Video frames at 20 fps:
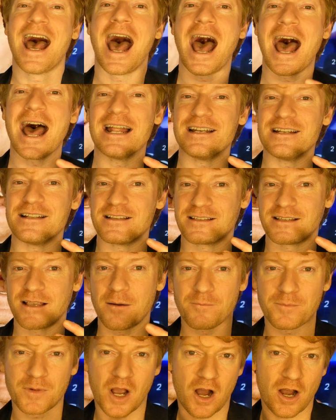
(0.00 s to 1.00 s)
and
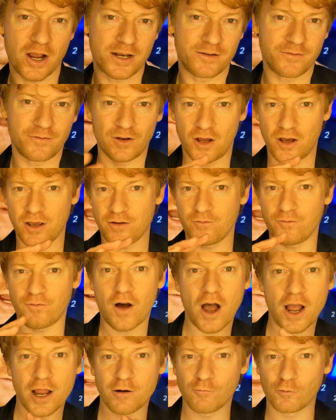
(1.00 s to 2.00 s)
some kind of like
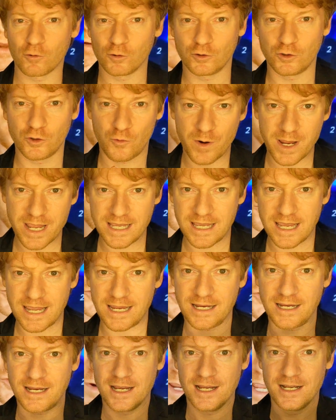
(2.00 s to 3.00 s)
viral
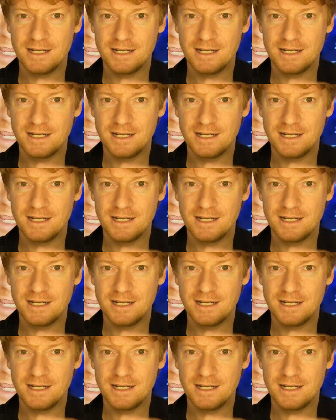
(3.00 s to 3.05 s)
tweaking